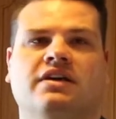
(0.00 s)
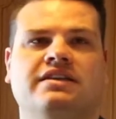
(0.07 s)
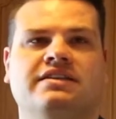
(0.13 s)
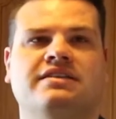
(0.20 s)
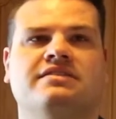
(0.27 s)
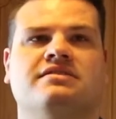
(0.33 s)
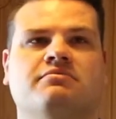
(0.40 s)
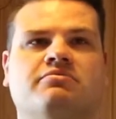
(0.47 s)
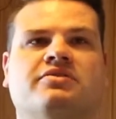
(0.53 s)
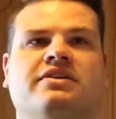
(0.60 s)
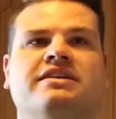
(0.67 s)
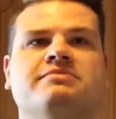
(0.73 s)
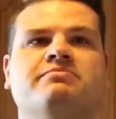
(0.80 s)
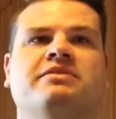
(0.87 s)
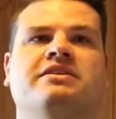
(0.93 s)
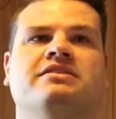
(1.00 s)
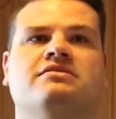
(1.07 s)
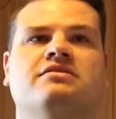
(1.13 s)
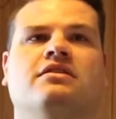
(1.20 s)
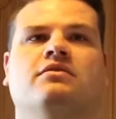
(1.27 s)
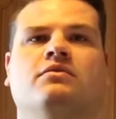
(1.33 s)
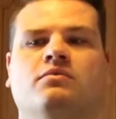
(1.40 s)
decent price based
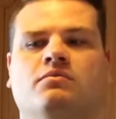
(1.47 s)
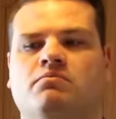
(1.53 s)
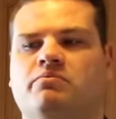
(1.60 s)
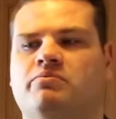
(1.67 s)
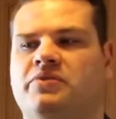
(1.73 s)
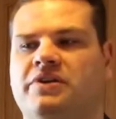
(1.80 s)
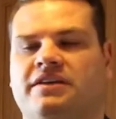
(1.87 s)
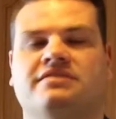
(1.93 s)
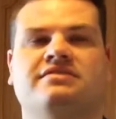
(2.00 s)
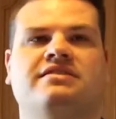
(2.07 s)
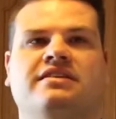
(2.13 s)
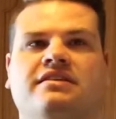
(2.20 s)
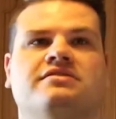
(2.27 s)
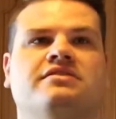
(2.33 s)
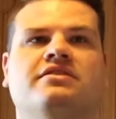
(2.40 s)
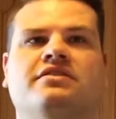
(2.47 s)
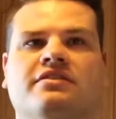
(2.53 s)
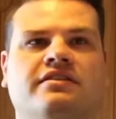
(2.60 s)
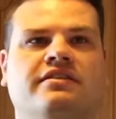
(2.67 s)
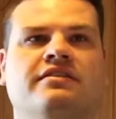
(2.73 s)
on bricks, sticks, and dirt.